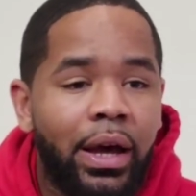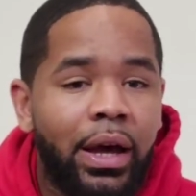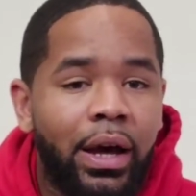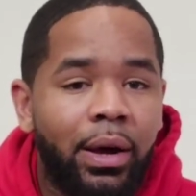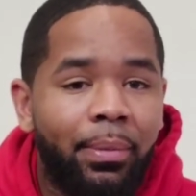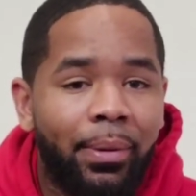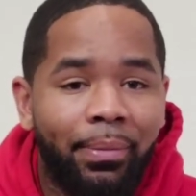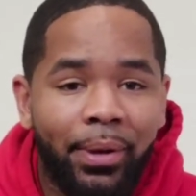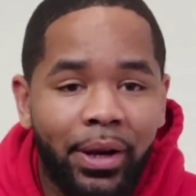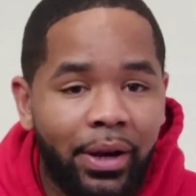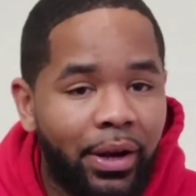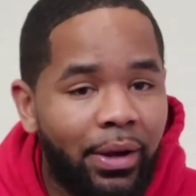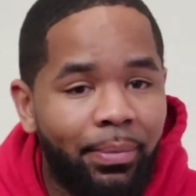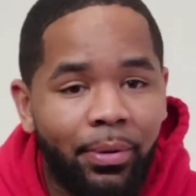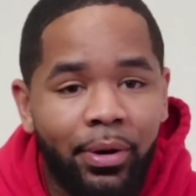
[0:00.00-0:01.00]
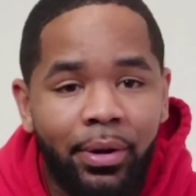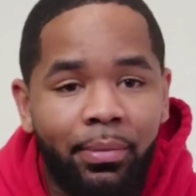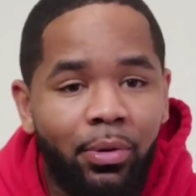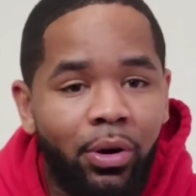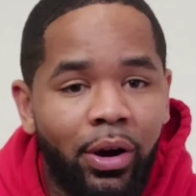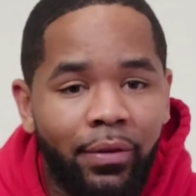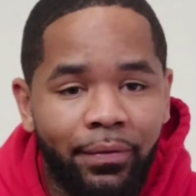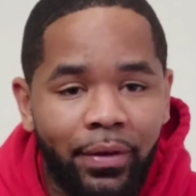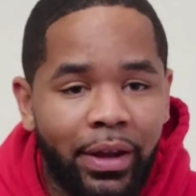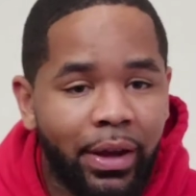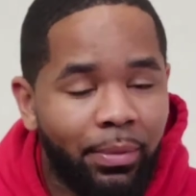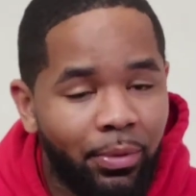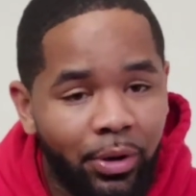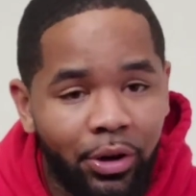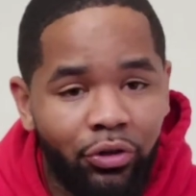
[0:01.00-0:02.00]
I'm hitting up on it more. I feel
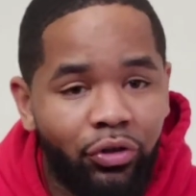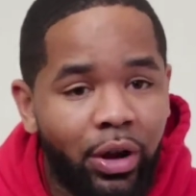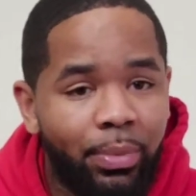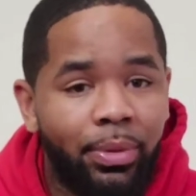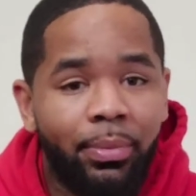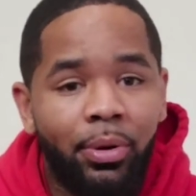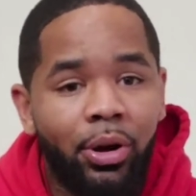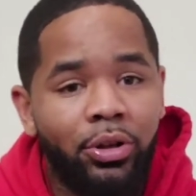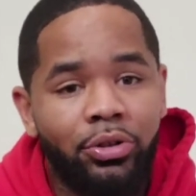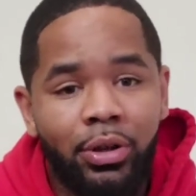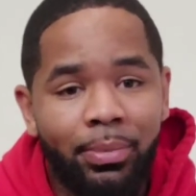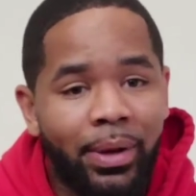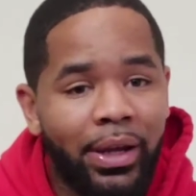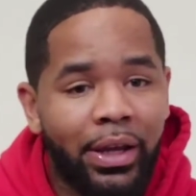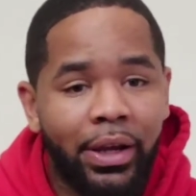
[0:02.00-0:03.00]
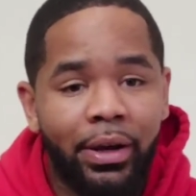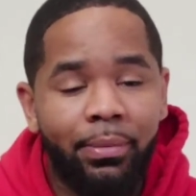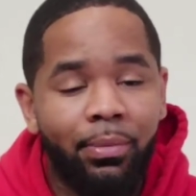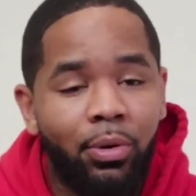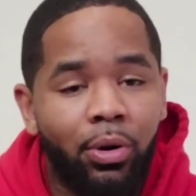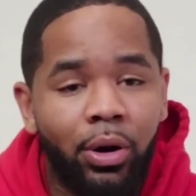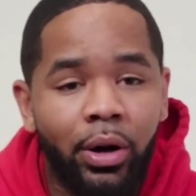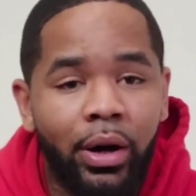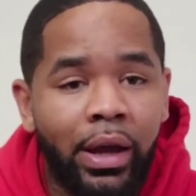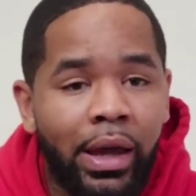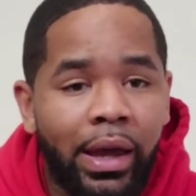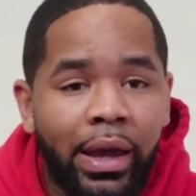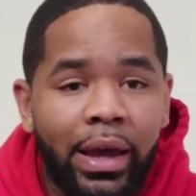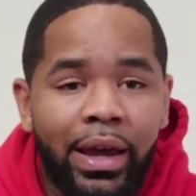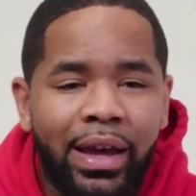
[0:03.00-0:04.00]
like I'm going to drop the ball, so I might hit it more.
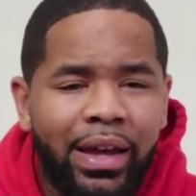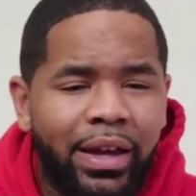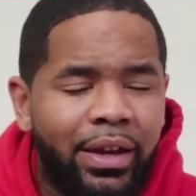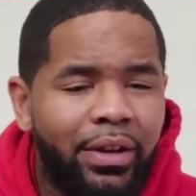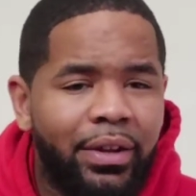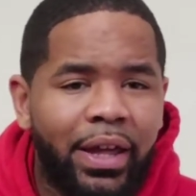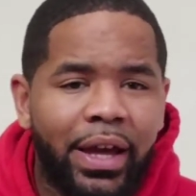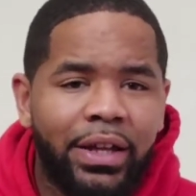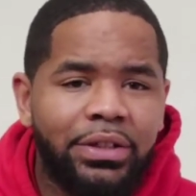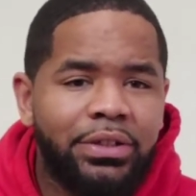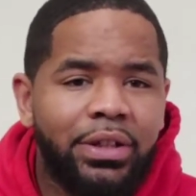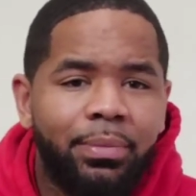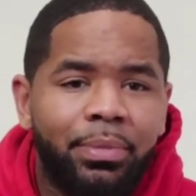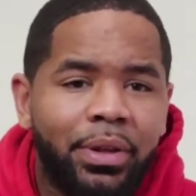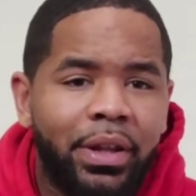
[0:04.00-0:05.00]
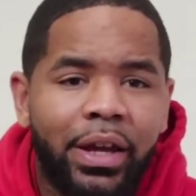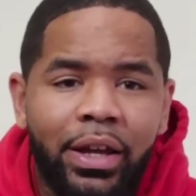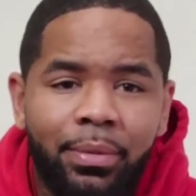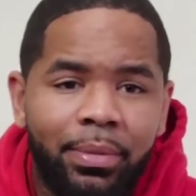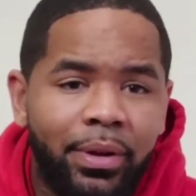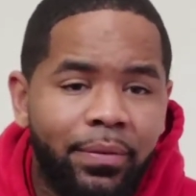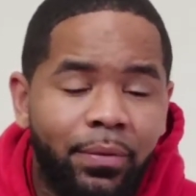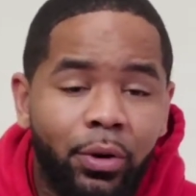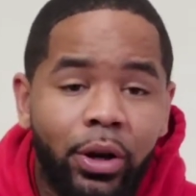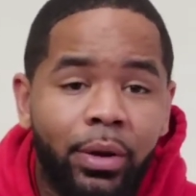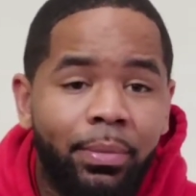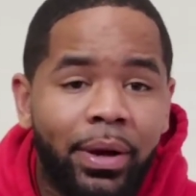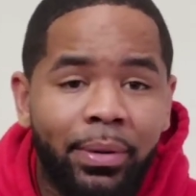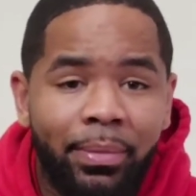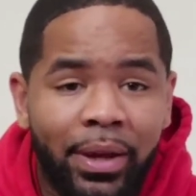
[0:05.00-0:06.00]
And that's something that can be
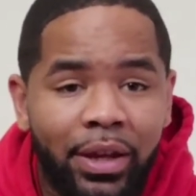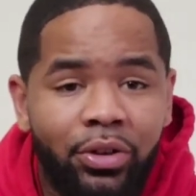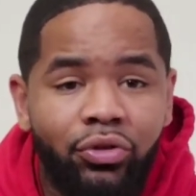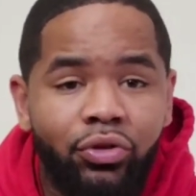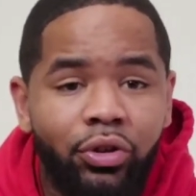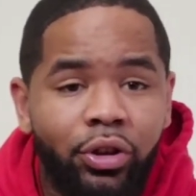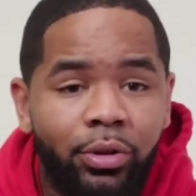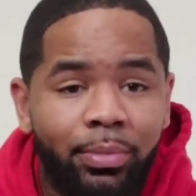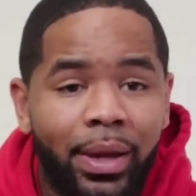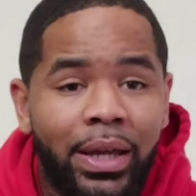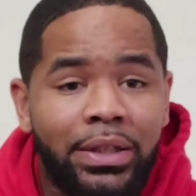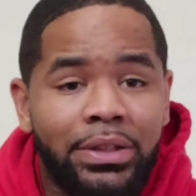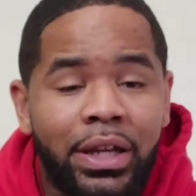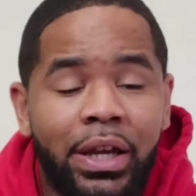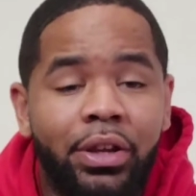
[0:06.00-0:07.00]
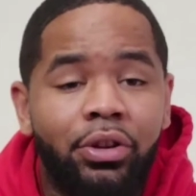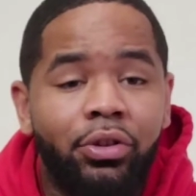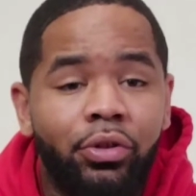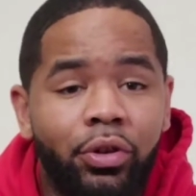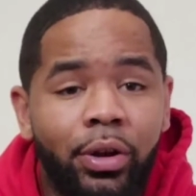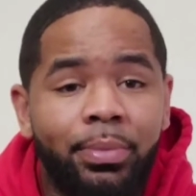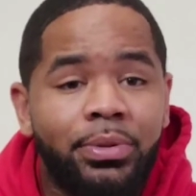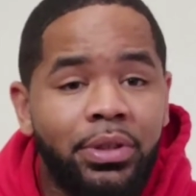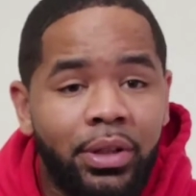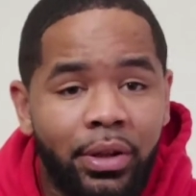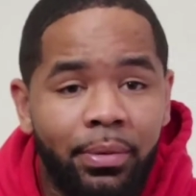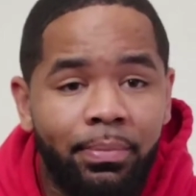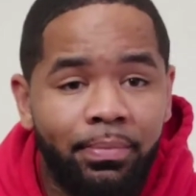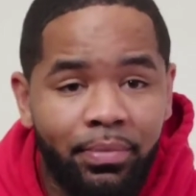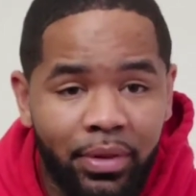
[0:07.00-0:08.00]
avoided by making sure you maintain your grips to
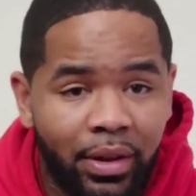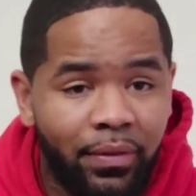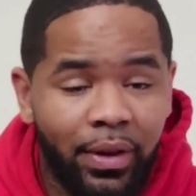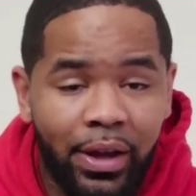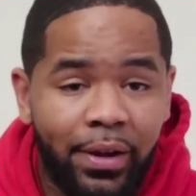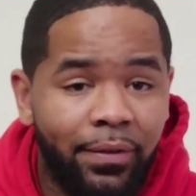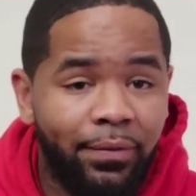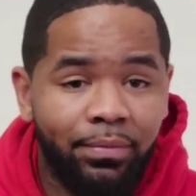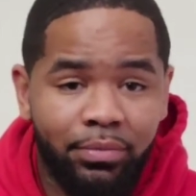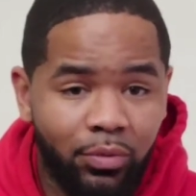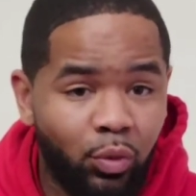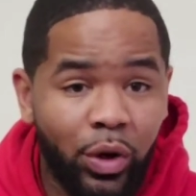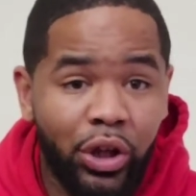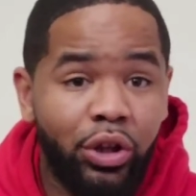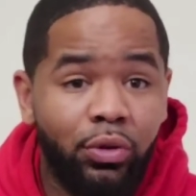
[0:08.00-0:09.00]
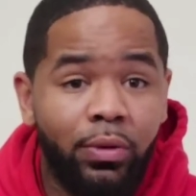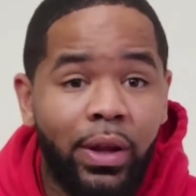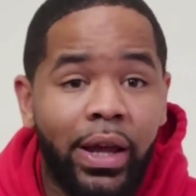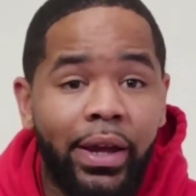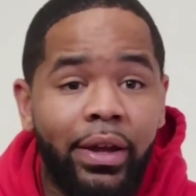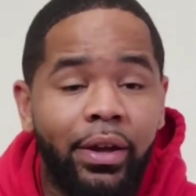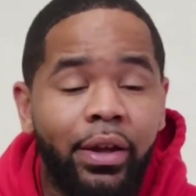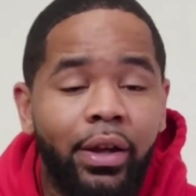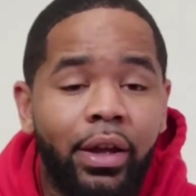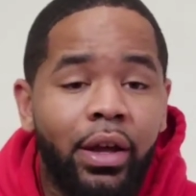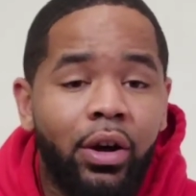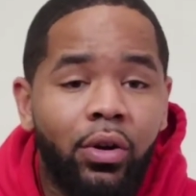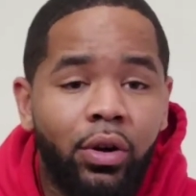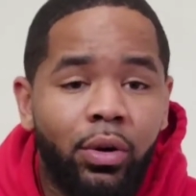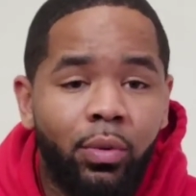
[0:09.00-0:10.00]
the what you like
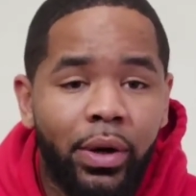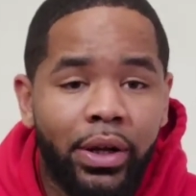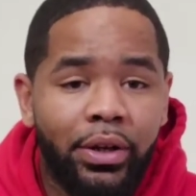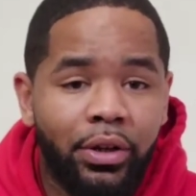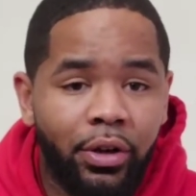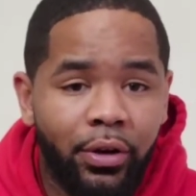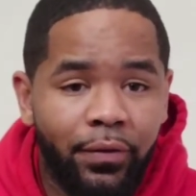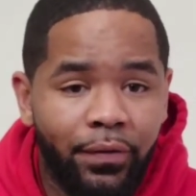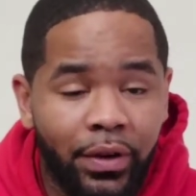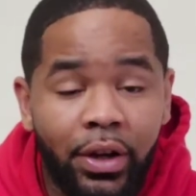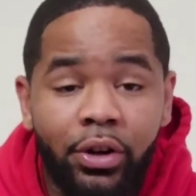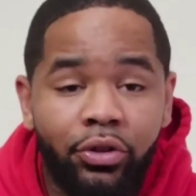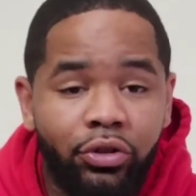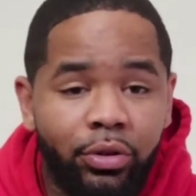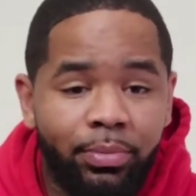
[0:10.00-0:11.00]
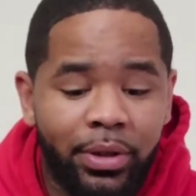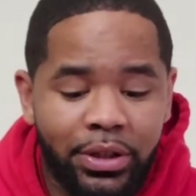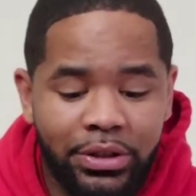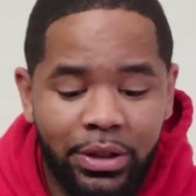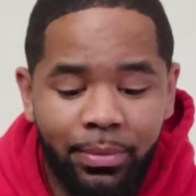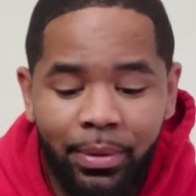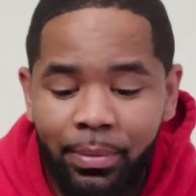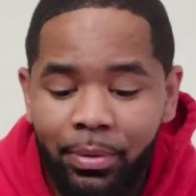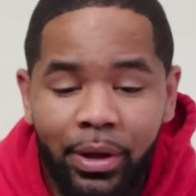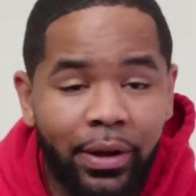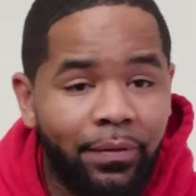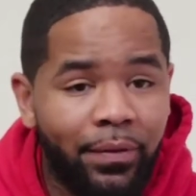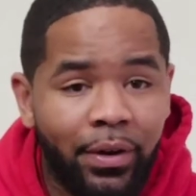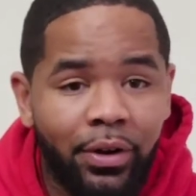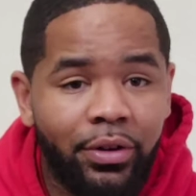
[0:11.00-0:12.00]
or what your finger should be. Some people
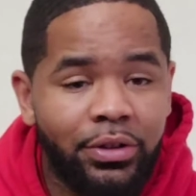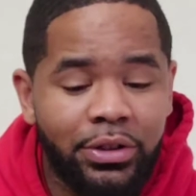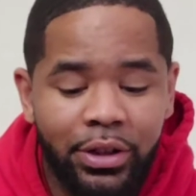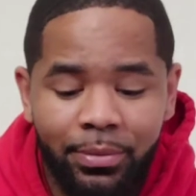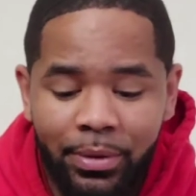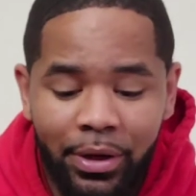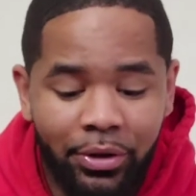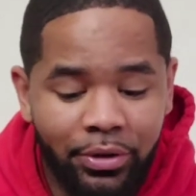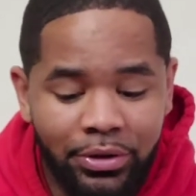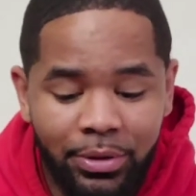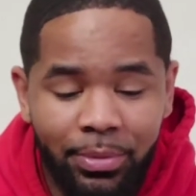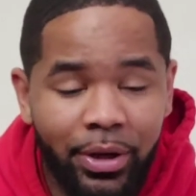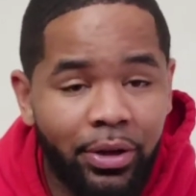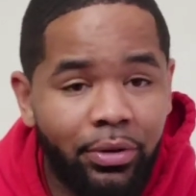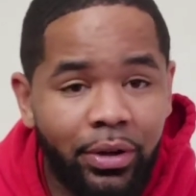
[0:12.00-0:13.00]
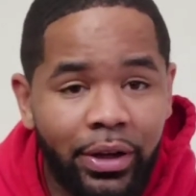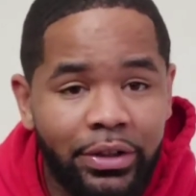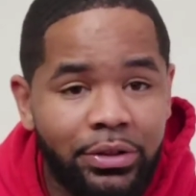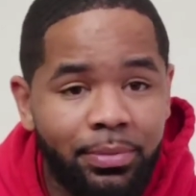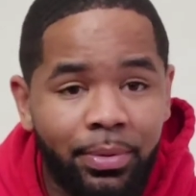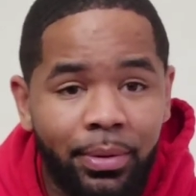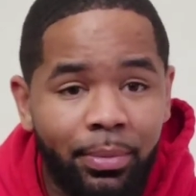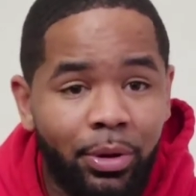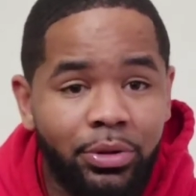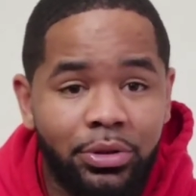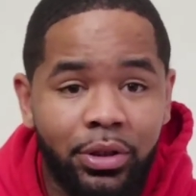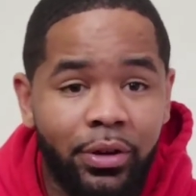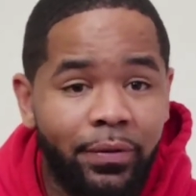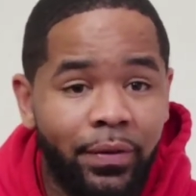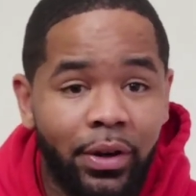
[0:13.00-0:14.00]
like fingertip. I know somebody who likes to put
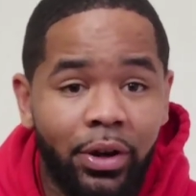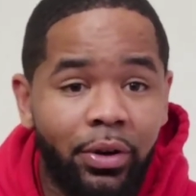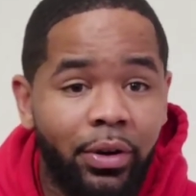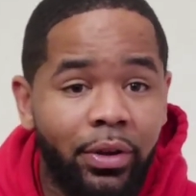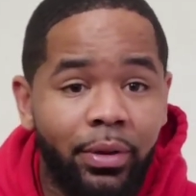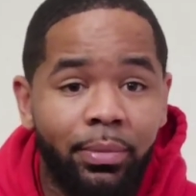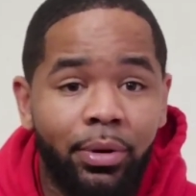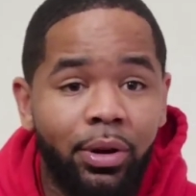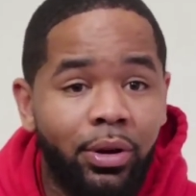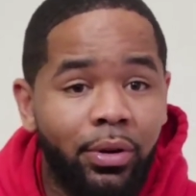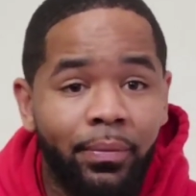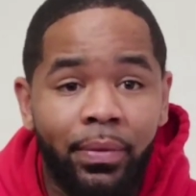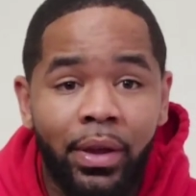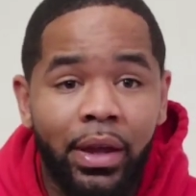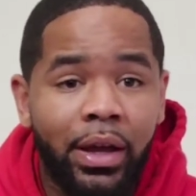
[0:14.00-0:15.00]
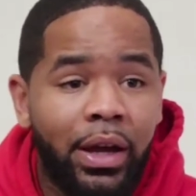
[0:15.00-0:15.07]
most of their finger in the ball.